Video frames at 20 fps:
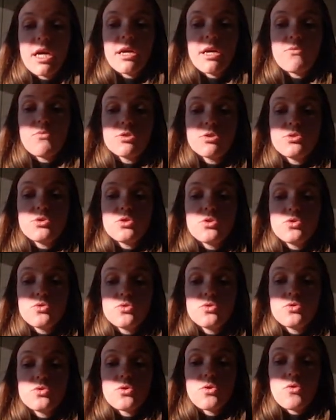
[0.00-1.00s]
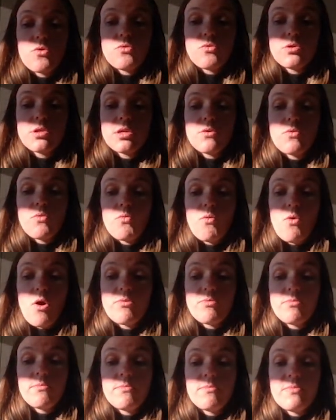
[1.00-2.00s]
I want to use only
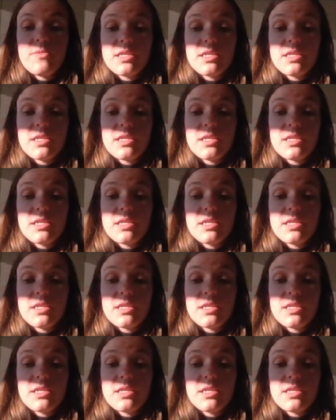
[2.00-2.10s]
one